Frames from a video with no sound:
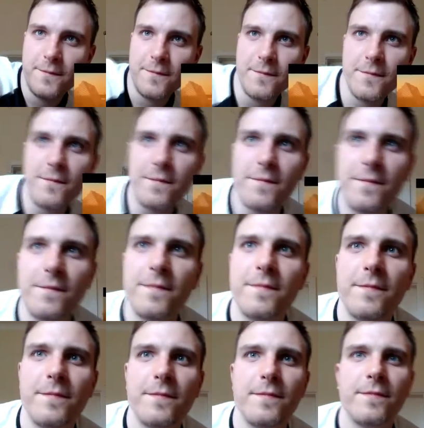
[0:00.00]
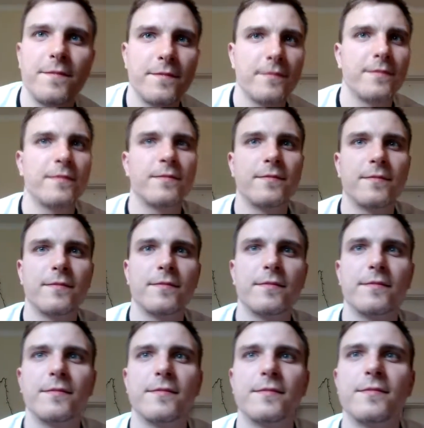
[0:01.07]

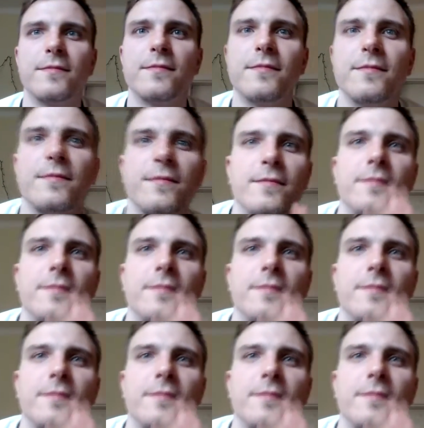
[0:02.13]
No one is speaking in this clip.